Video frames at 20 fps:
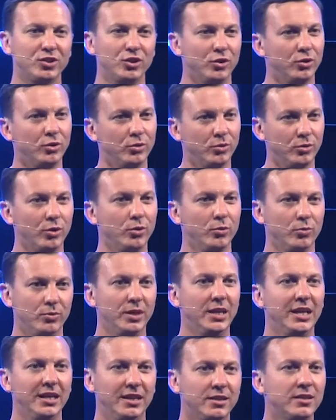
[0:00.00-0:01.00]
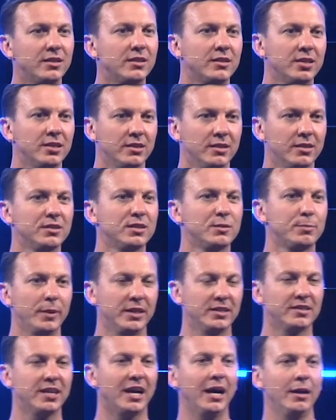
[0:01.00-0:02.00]
you, you, you, need to
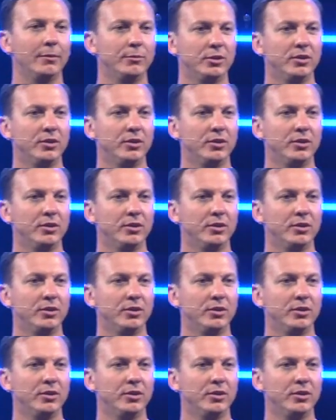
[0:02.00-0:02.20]
spend time.